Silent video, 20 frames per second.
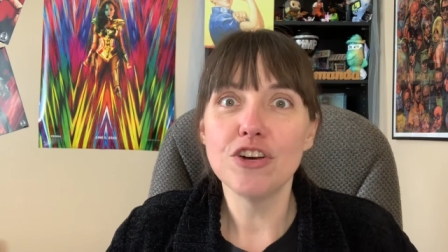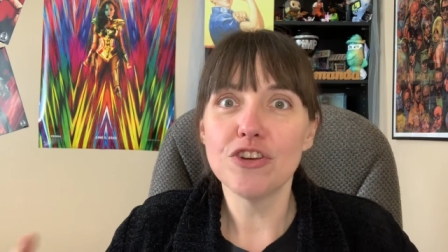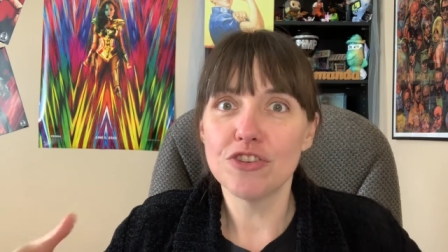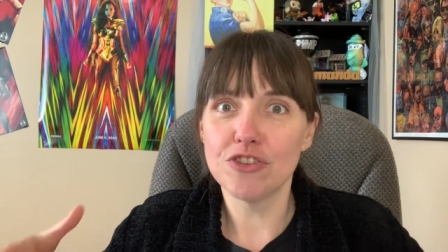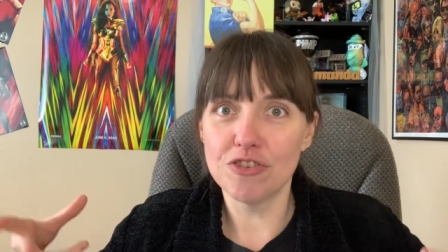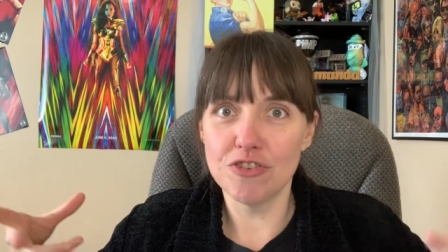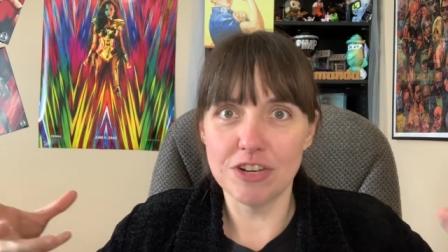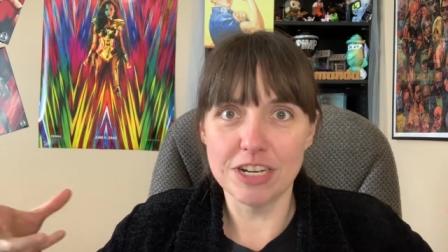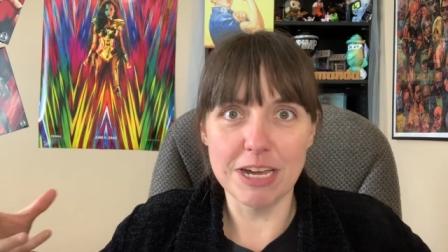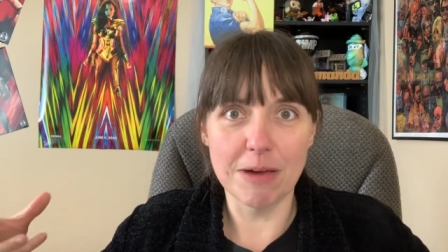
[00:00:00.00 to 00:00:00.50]

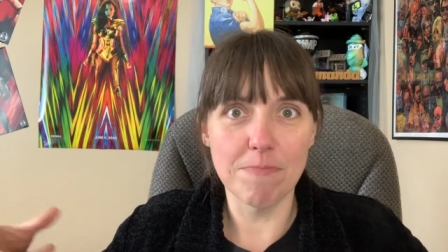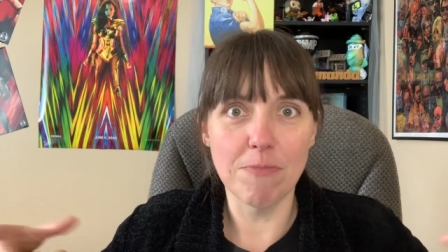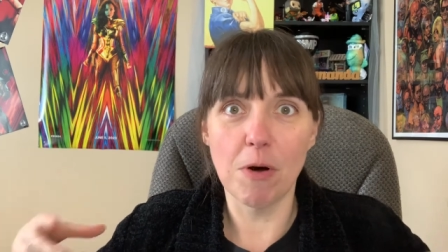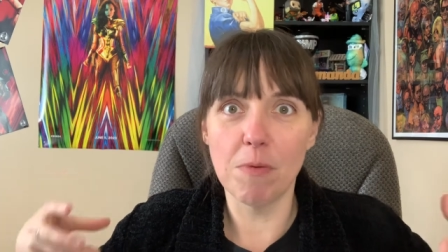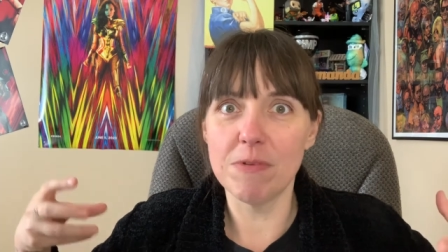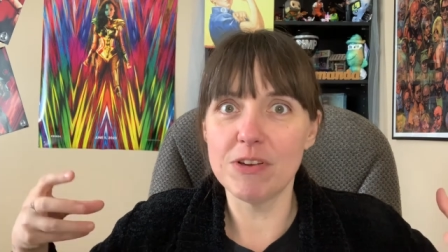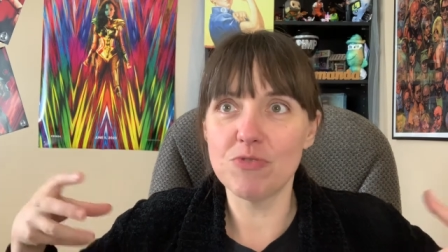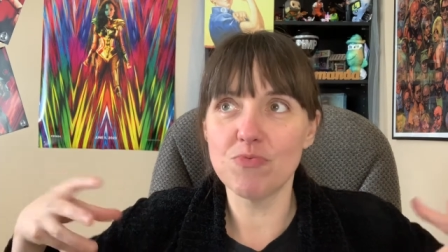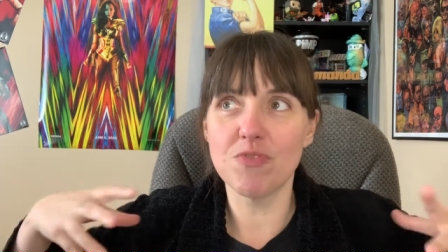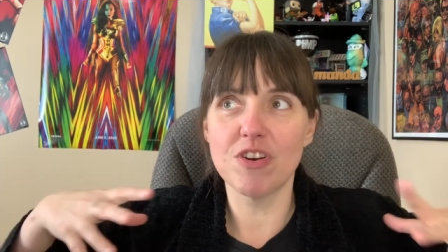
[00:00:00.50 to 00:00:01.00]
so you get
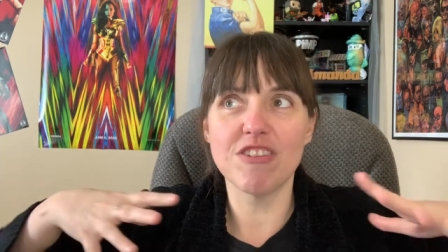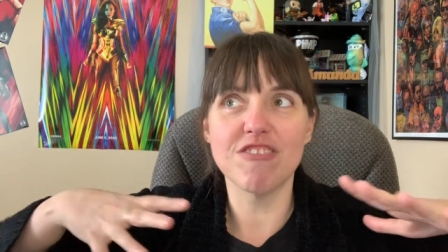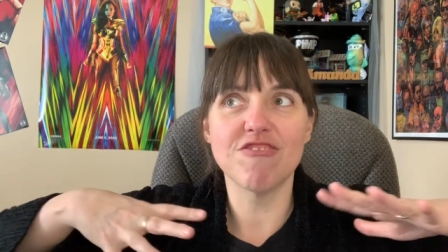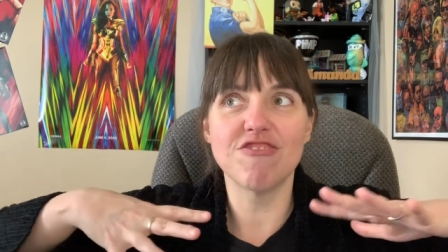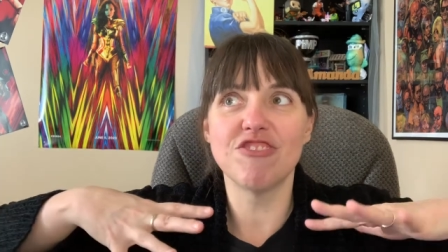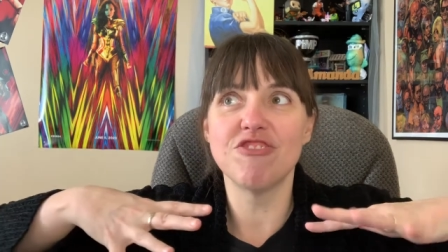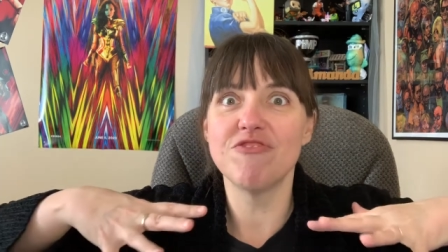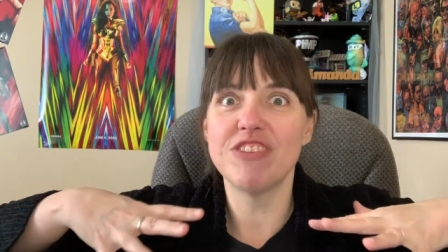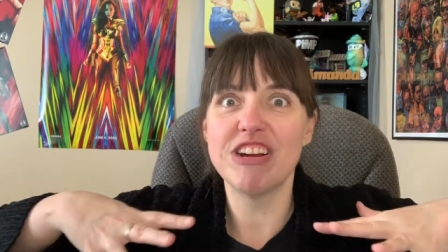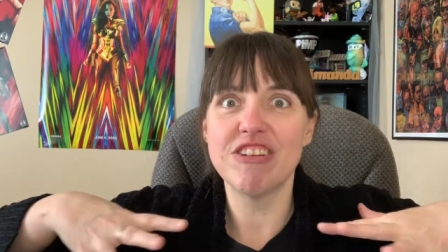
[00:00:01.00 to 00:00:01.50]
moments where
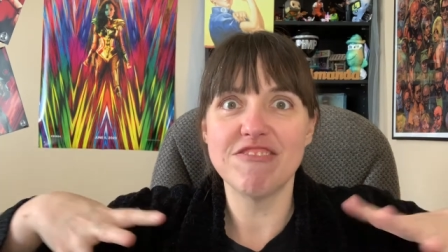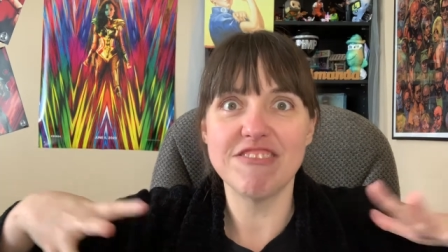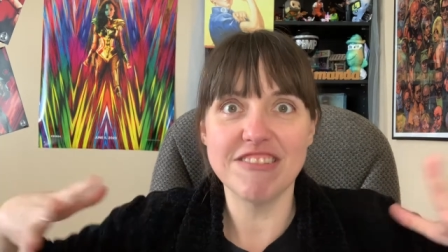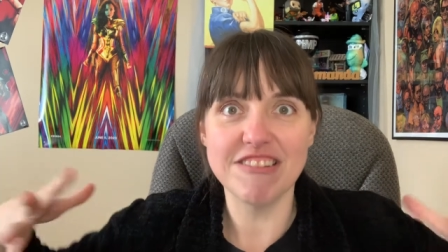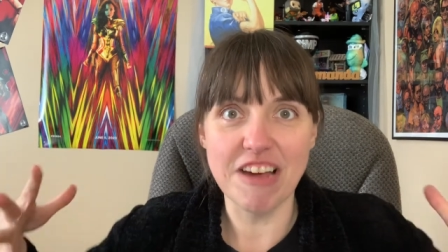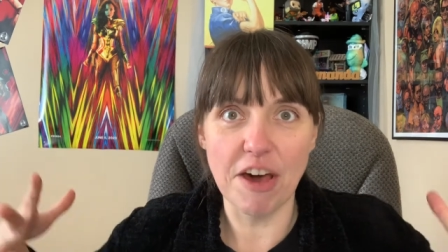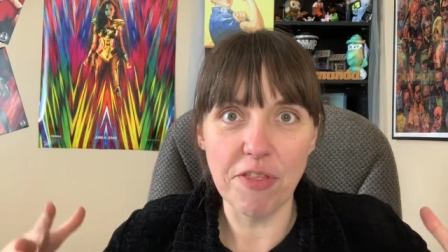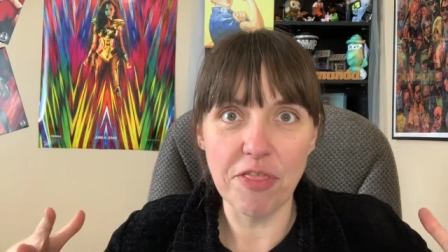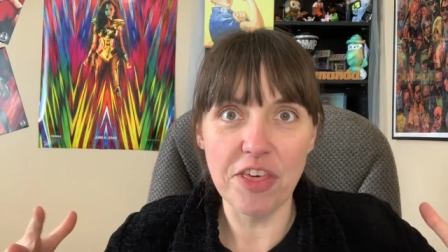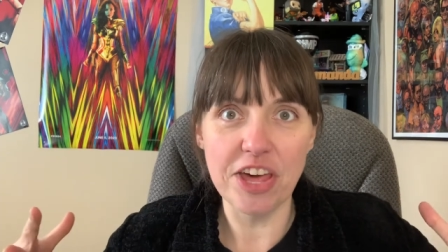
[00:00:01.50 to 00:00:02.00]
you hear
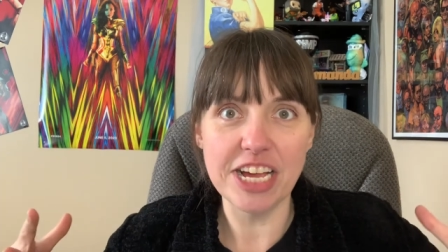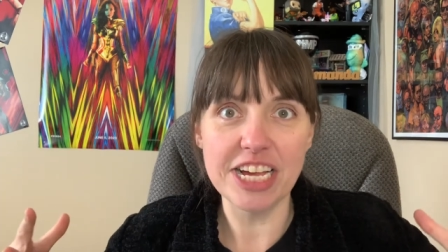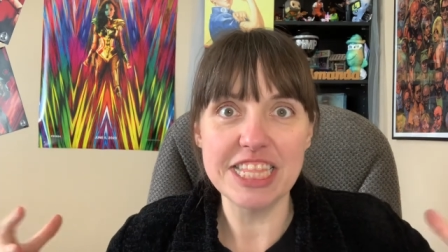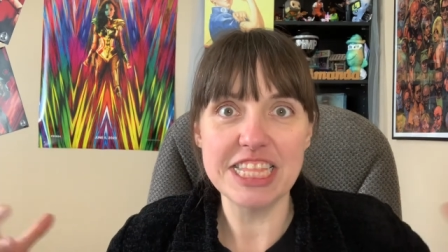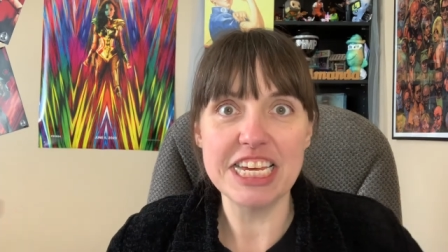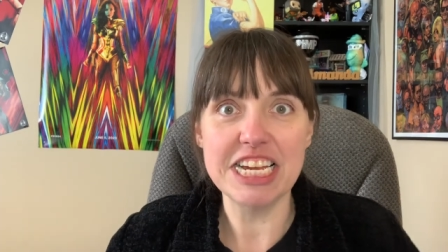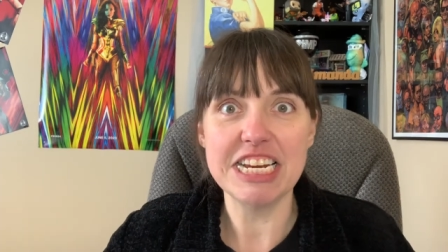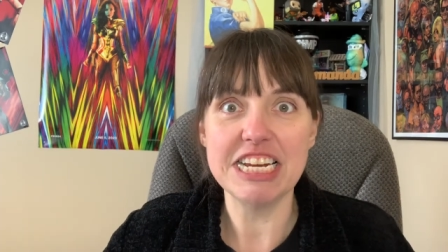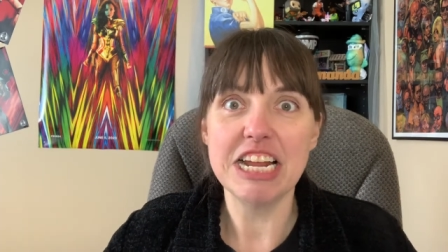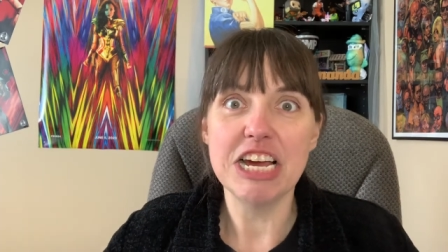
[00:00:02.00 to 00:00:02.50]
nothing, and
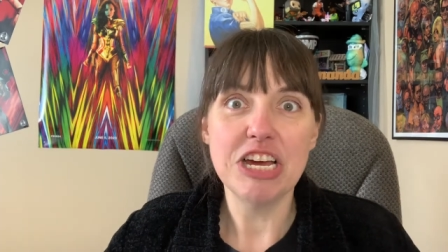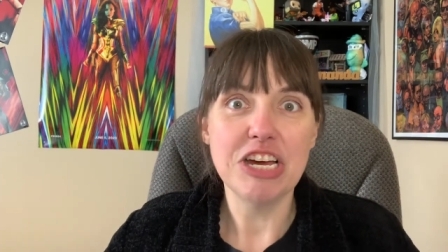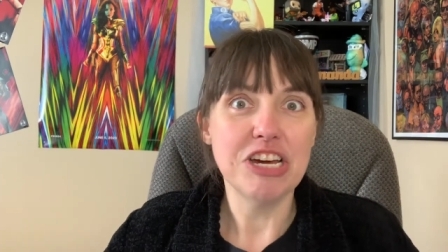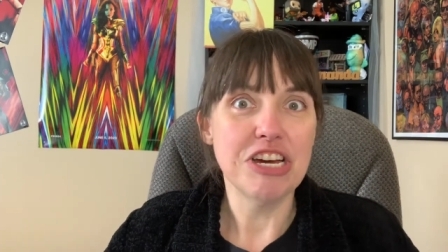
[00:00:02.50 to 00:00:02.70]
then